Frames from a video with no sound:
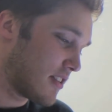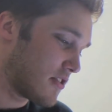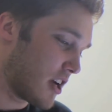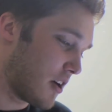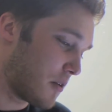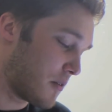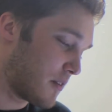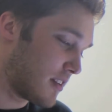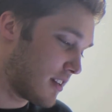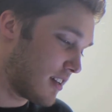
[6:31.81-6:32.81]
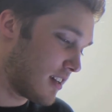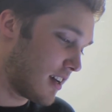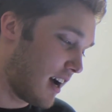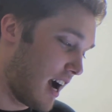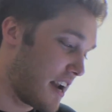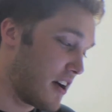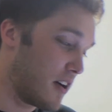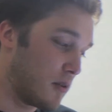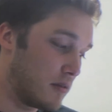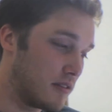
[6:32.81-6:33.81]
So, I
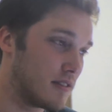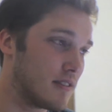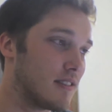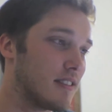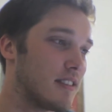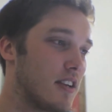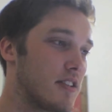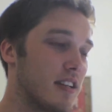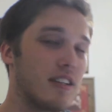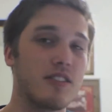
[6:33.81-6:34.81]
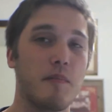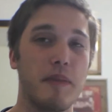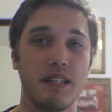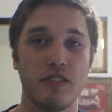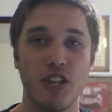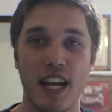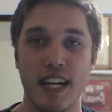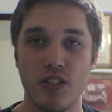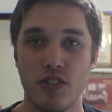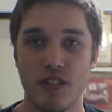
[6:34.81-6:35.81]
know there's a, there's a bit to
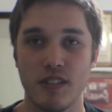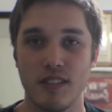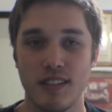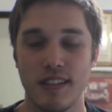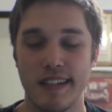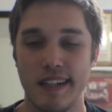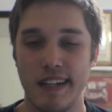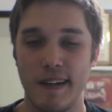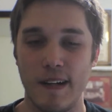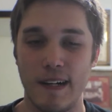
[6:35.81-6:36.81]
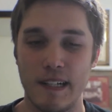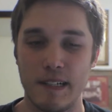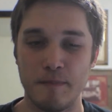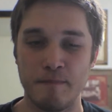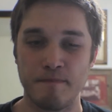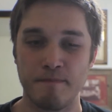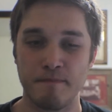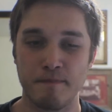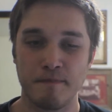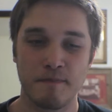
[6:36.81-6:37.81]
change. Um...
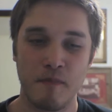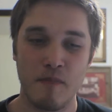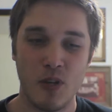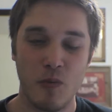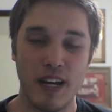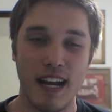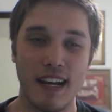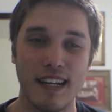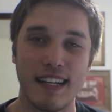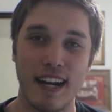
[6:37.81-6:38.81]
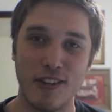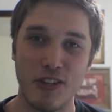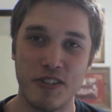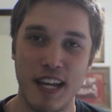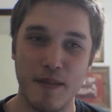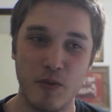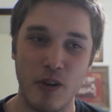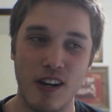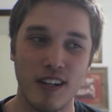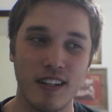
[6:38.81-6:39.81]
We got characters' names
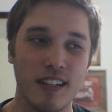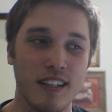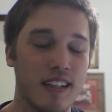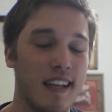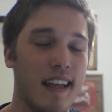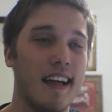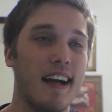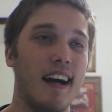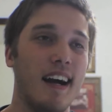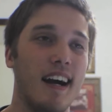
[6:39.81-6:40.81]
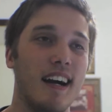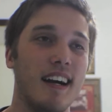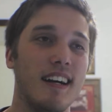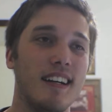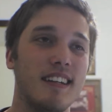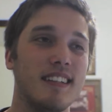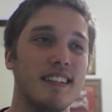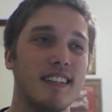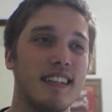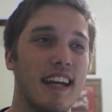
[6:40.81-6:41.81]
wrong, uh,
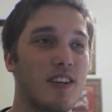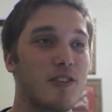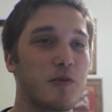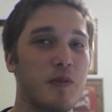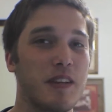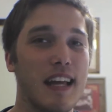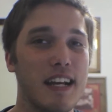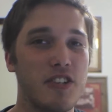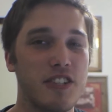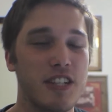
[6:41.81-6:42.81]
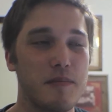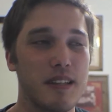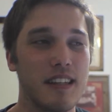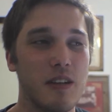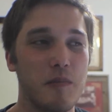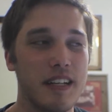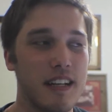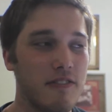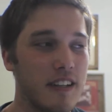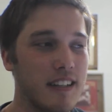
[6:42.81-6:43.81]
characters' relationships a little bit
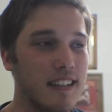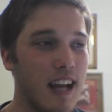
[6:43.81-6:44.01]
different.